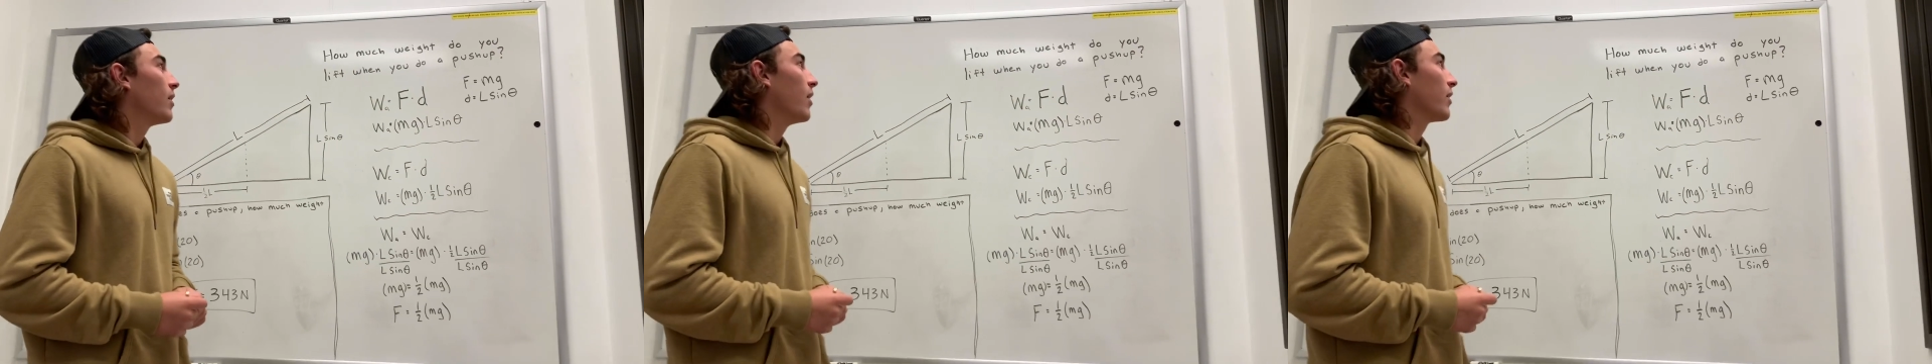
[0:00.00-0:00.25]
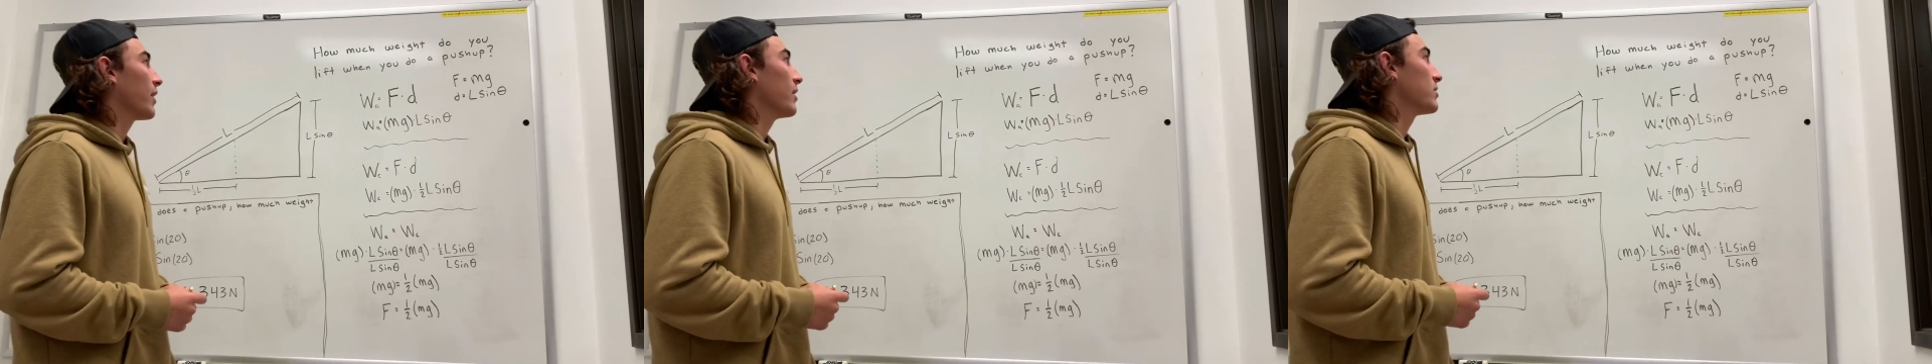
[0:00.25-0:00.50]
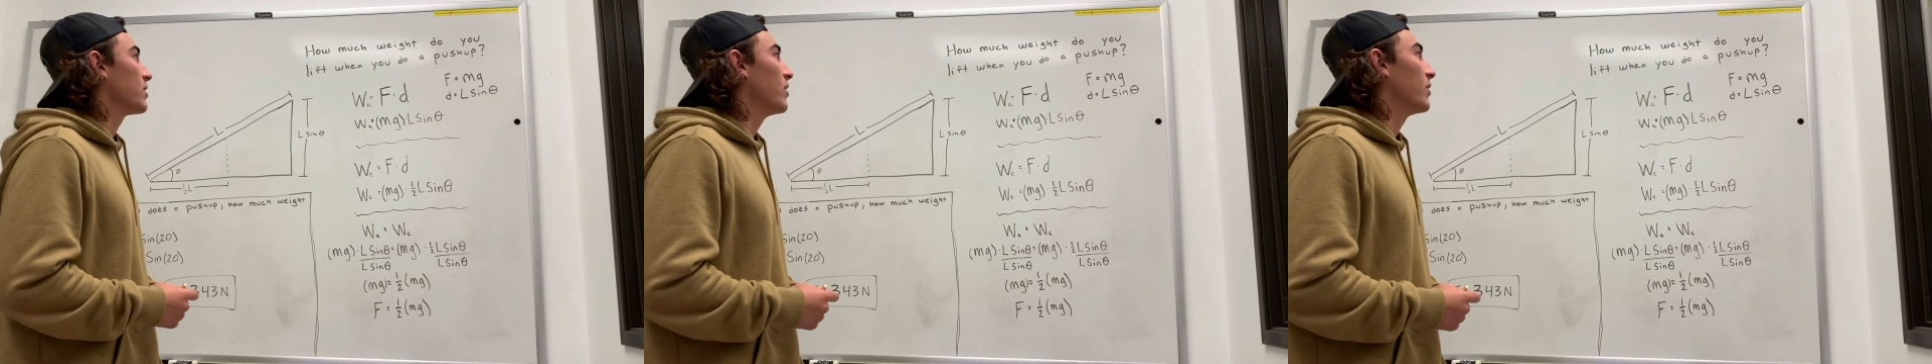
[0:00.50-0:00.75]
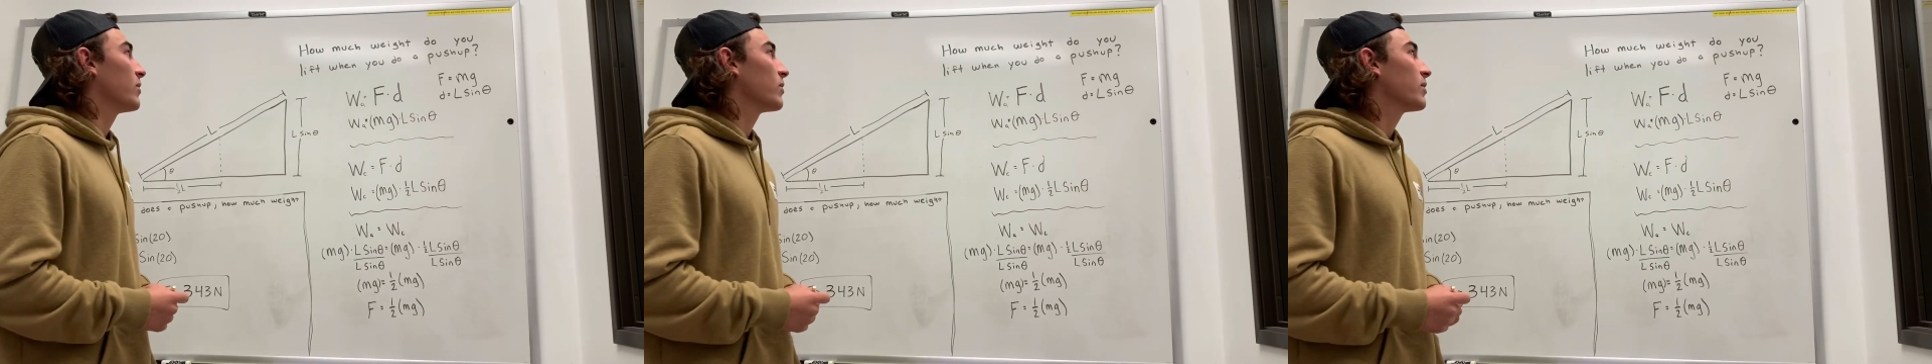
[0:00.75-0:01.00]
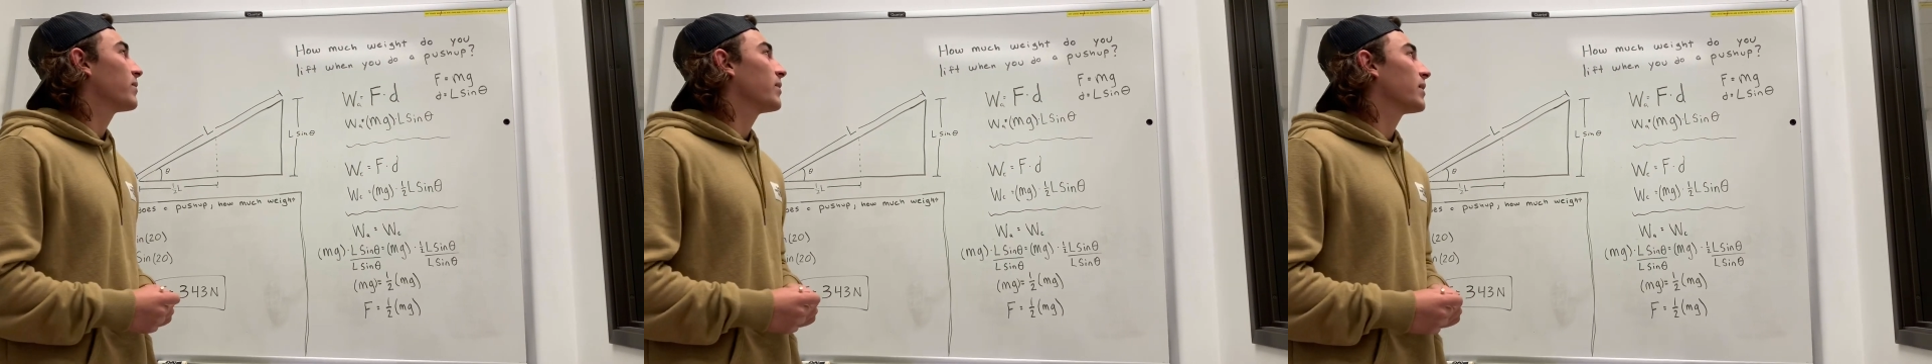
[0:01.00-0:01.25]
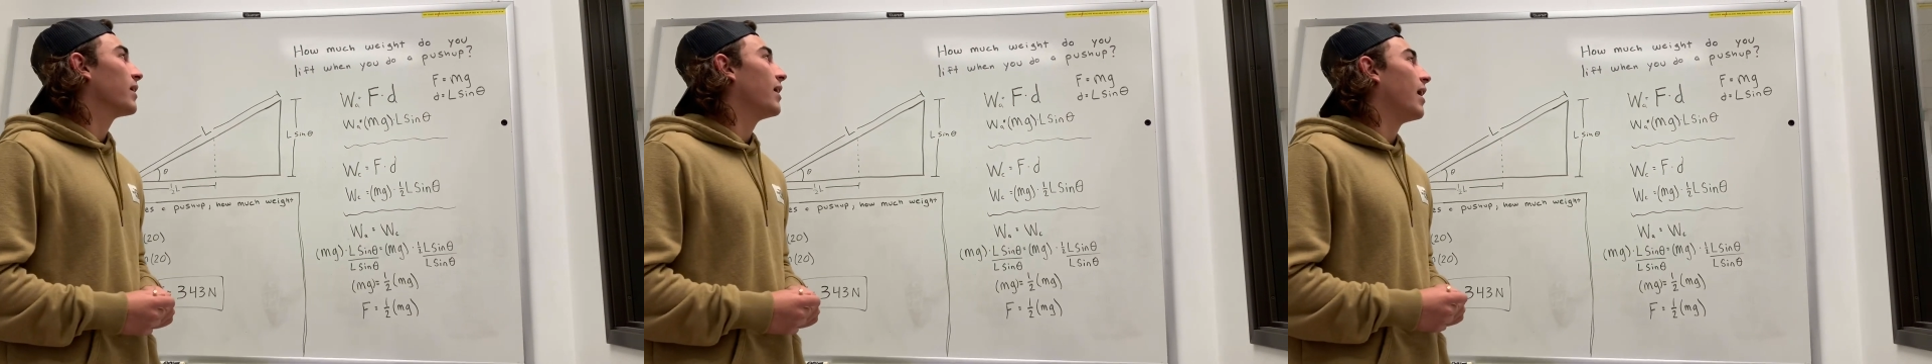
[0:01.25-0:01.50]
Okay, so in order to
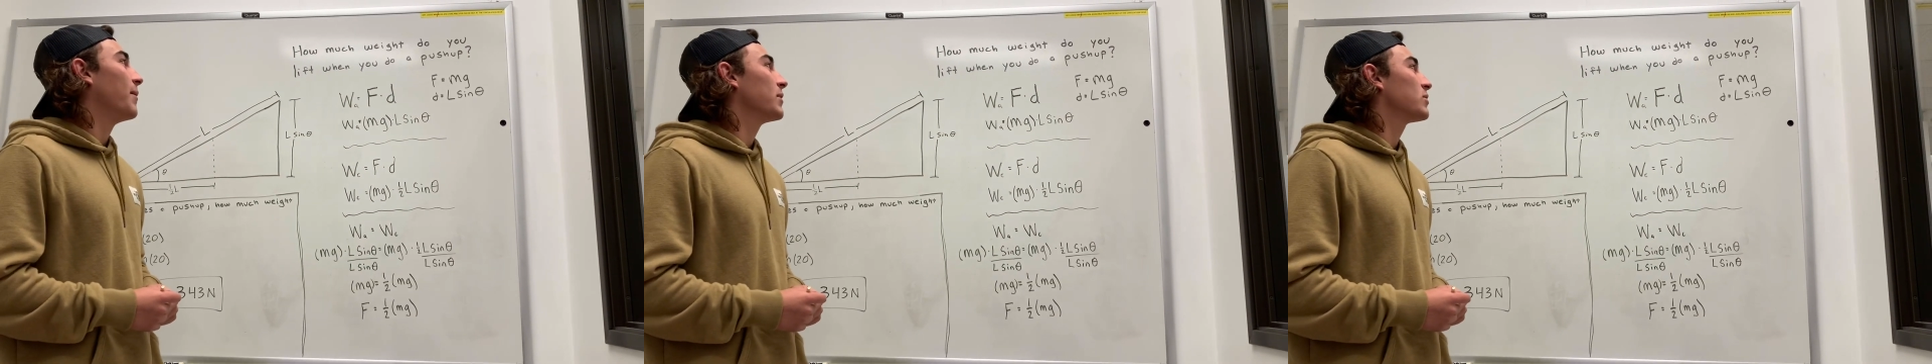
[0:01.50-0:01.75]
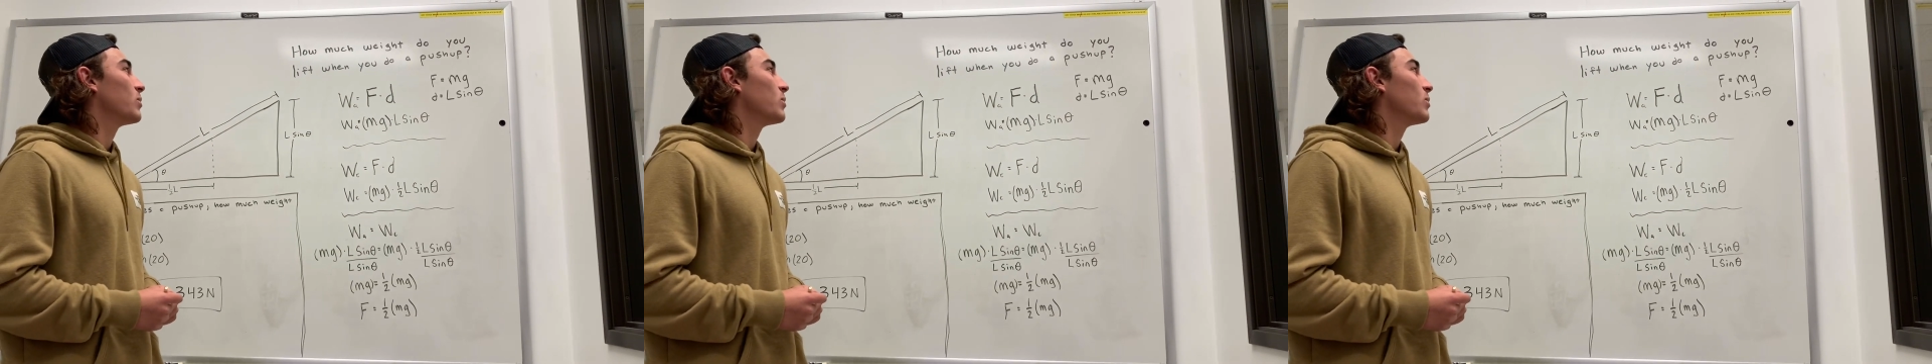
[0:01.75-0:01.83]
figure out how much